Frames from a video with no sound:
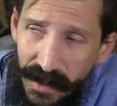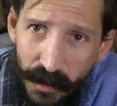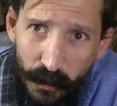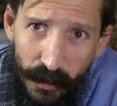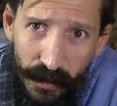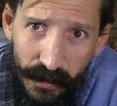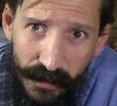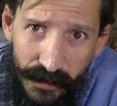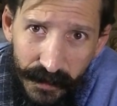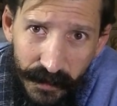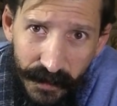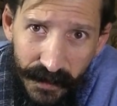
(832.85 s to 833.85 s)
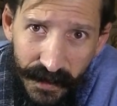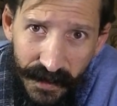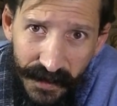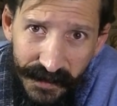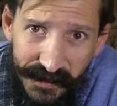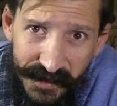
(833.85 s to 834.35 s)
and we'll
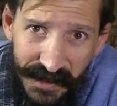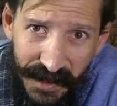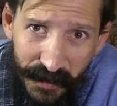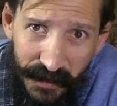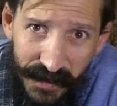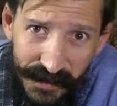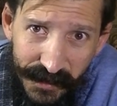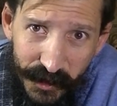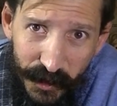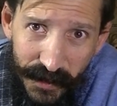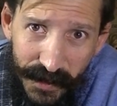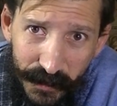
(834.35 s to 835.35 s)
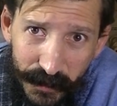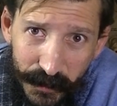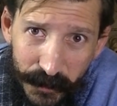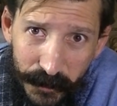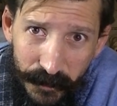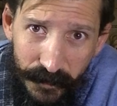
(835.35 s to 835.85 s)
see how this turned out.
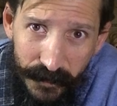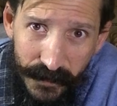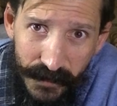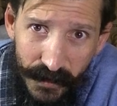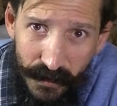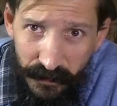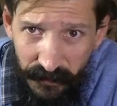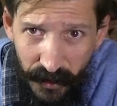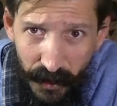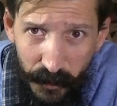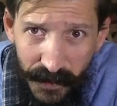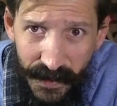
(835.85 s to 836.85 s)
So follow me